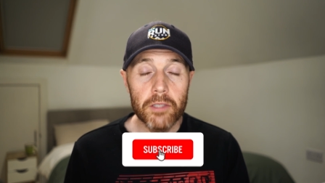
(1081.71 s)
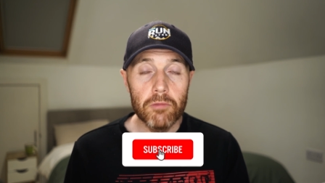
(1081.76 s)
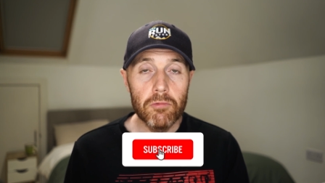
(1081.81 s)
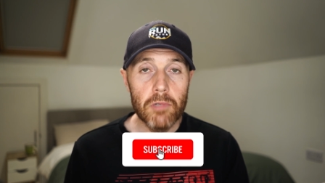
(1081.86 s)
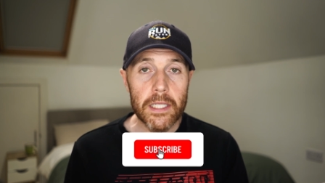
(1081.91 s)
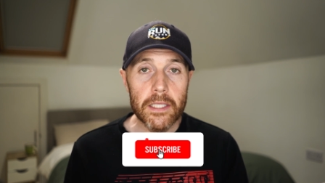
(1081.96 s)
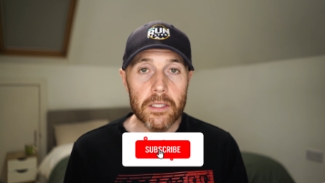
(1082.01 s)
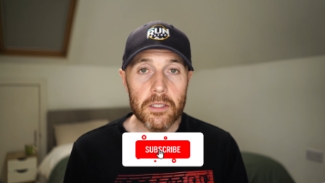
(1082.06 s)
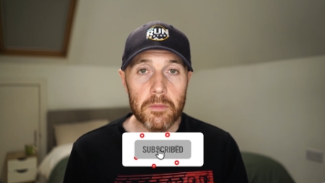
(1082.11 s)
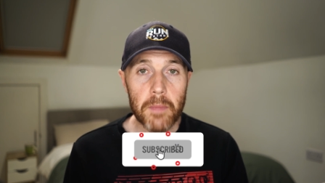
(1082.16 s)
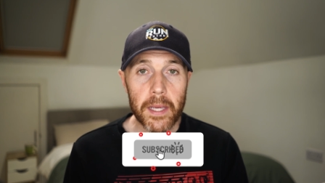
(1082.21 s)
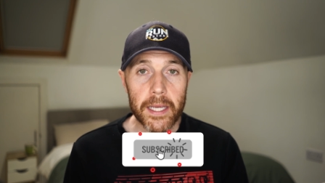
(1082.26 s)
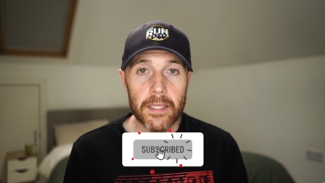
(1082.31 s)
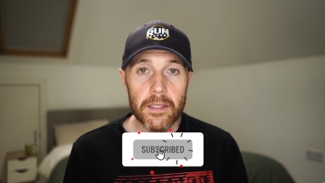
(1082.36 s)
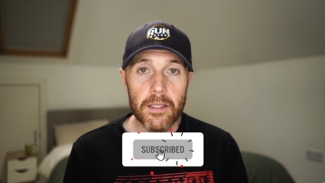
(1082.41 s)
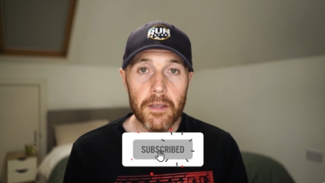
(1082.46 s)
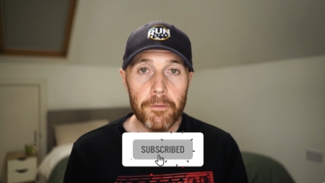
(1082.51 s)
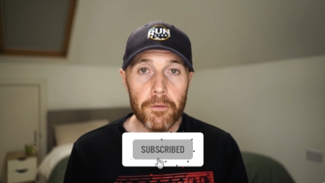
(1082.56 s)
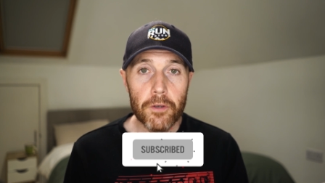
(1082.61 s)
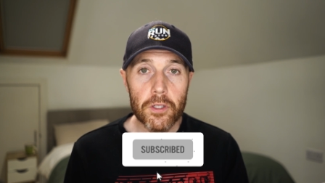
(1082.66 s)
It really does make a
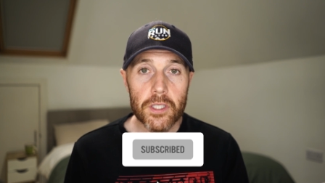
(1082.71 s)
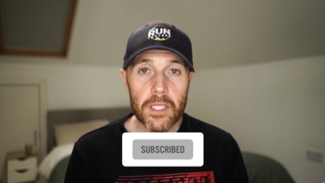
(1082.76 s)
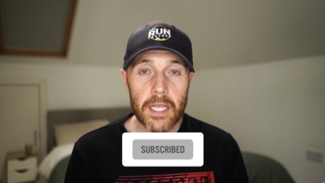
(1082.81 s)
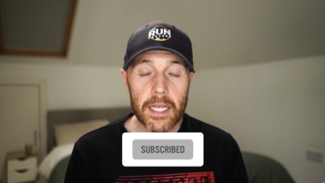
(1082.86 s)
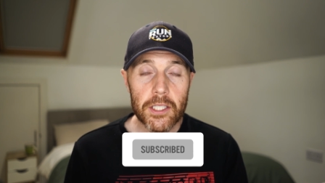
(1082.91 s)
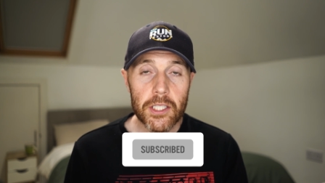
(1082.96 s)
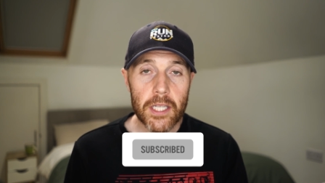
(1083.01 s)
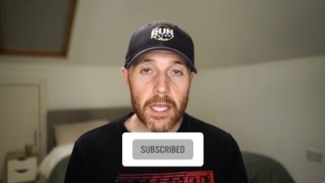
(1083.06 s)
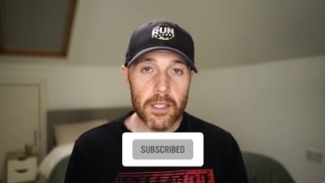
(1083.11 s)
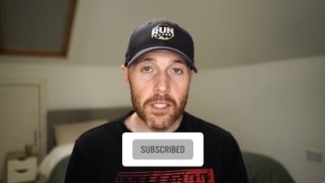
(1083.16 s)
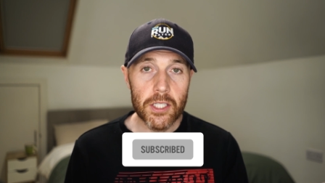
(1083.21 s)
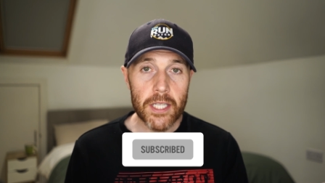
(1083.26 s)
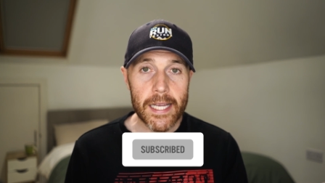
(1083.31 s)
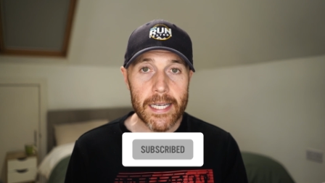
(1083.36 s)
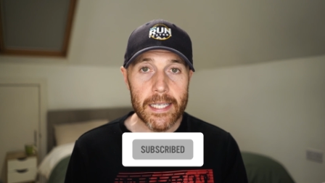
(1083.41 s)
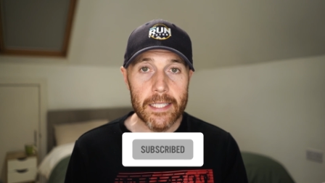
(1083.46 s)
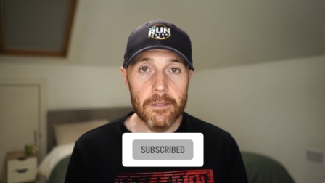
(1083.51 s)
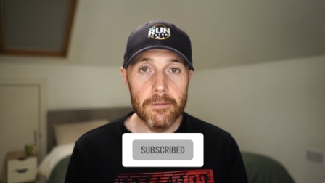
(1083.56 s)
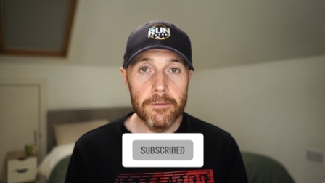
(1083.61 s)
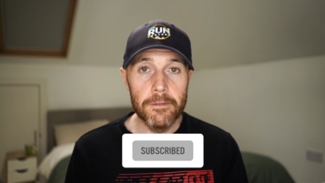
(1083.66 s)
difference. And check the
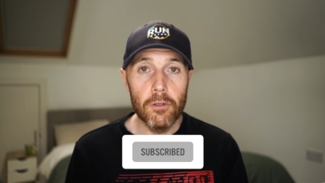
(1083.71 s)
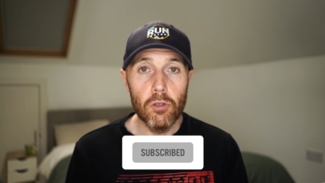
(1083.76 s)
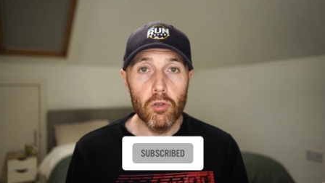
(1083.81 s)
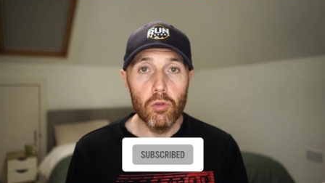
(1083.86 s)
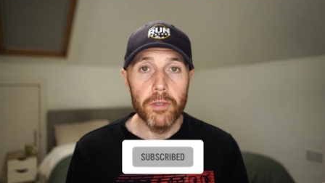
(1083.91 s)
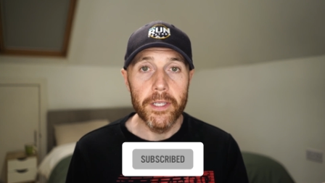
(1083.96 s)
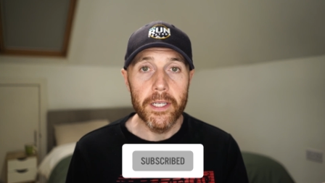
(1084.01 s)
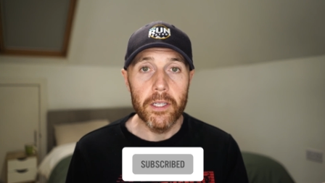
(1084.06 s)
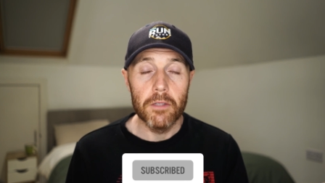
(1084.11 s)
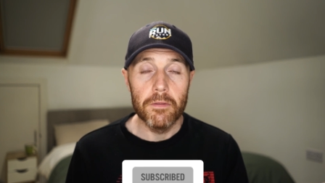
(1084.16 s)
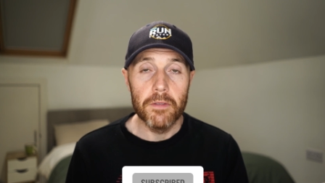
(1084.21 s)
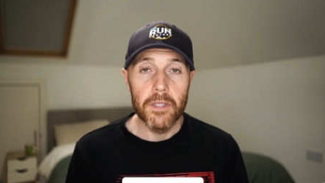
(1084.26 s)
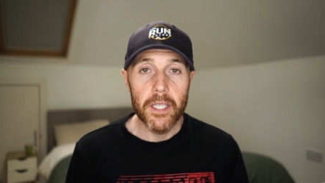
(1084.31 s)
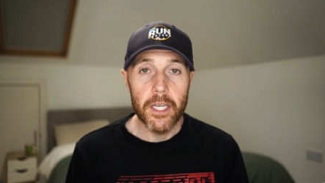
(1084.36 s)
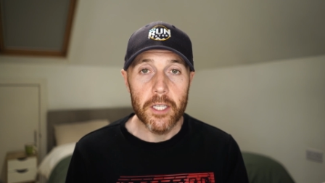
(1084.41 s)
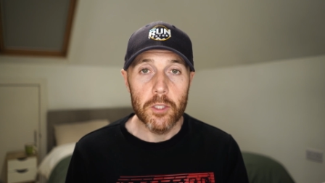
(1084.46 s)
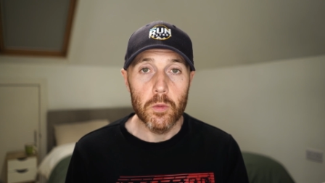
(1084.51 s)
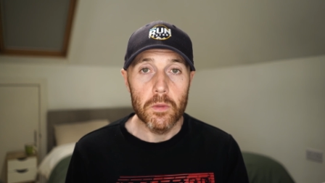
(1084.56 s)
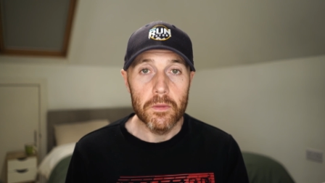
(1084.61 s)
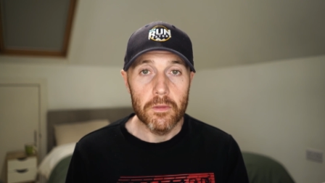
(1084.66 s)
channel out for all the other
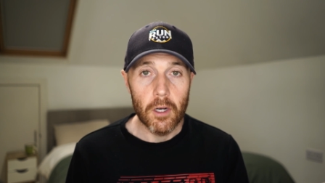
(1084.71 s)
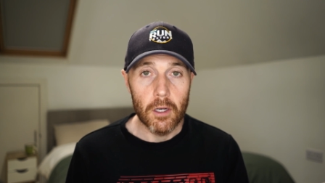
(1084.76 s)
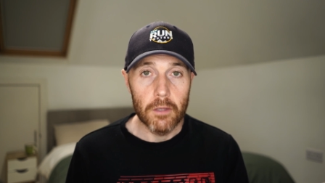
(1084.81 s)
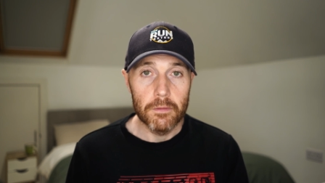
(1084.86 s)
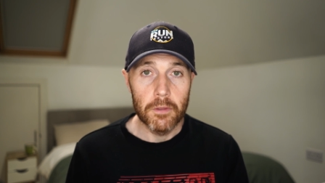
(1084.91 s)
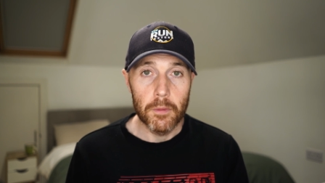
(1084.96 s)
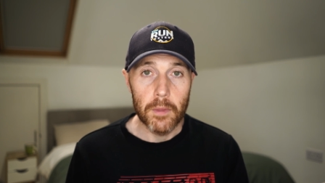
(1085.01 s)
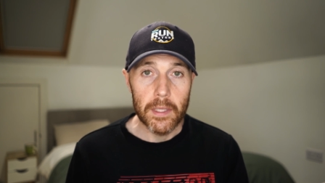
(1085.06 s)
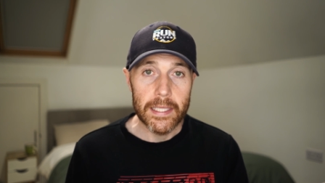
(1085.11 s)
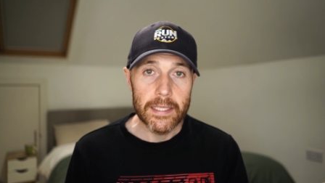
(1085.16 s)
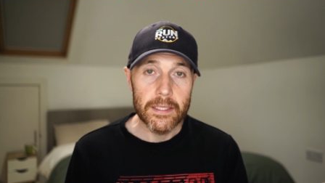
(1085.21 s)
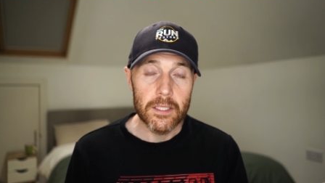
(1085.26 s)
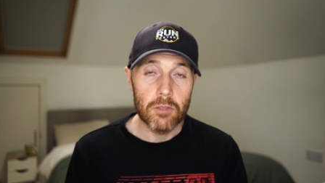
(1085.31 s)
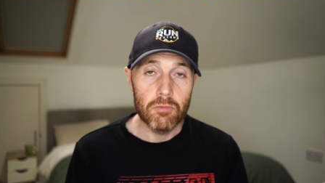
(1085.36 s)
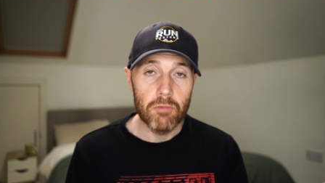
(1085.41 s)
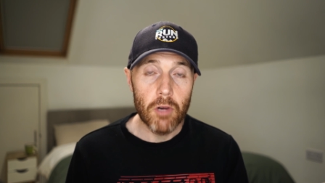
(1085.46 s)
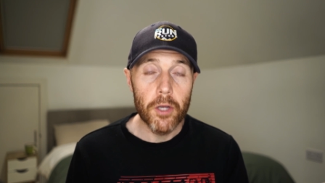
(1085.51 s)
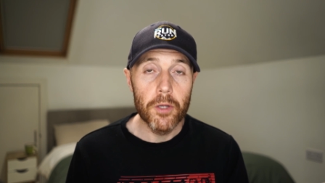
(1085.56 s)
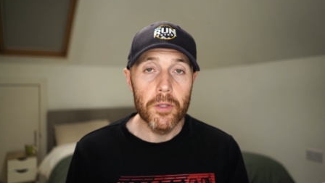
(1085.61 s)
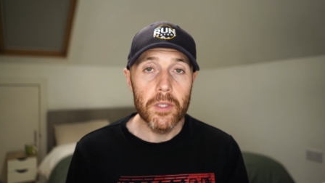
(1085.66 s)
videos we've got from the
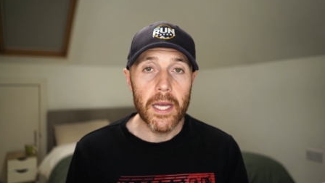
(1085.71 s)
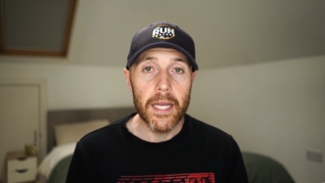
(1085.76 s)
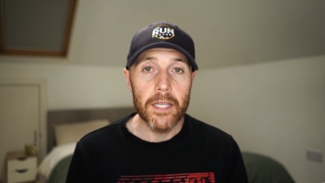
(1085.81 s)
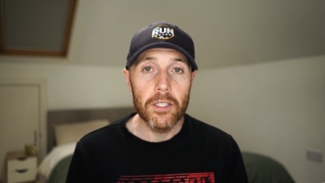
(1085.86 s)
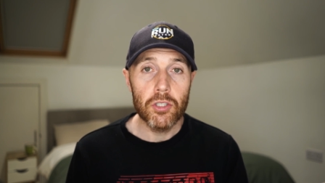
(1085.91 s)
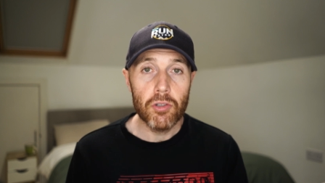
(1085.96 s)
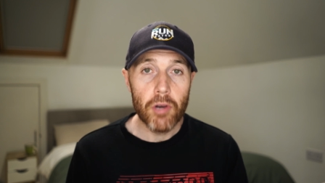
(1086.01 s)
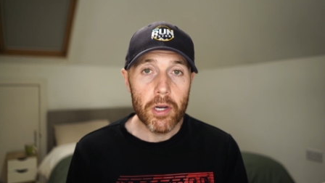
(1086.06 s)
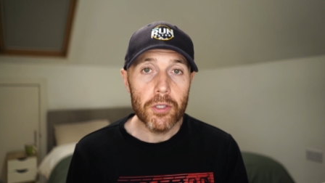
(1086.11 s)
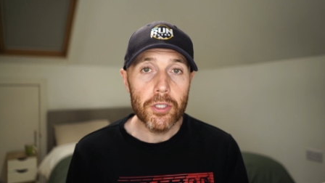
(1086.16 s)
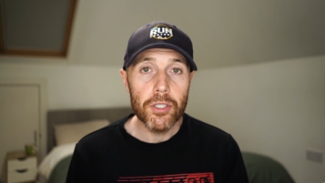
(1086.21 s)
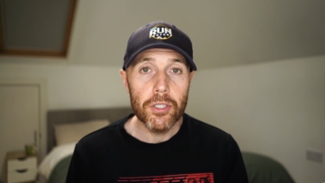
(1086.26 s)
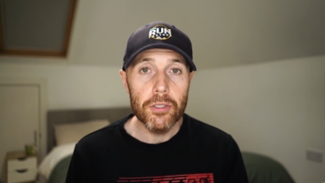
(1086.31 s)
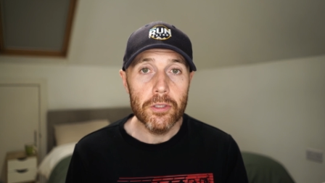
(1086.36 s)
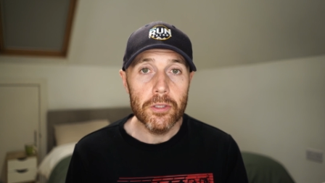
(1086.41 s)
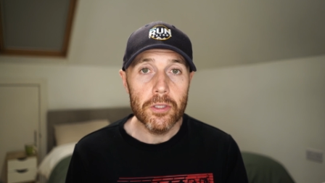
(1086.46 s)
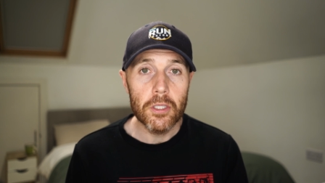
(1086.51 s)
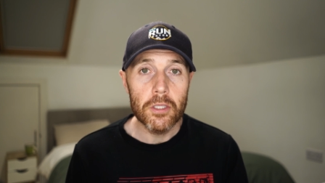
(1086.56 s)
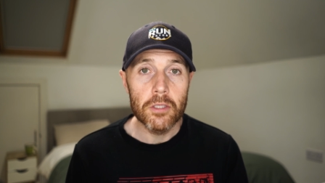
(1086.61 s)
latest road and trail shoes,